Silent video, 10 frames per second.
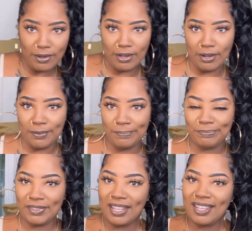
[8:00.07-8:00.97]
Hold on.
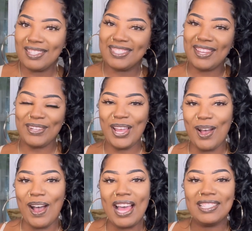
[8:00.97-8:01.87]
So
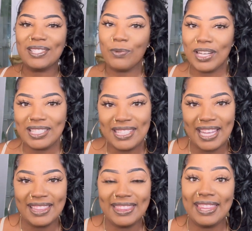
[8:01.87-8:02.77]
y'all, I just want to
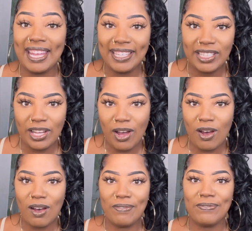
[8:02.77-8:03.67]
say thank
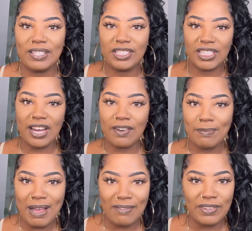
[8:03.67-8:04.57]
y'all for
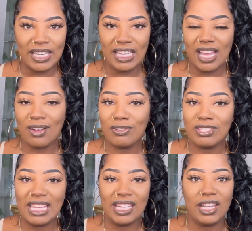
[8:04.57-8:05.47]
sharing my videos.
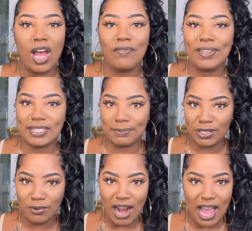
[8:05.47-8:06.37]
Thank y'all for
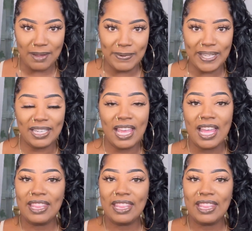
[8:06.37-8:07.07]
subscribing.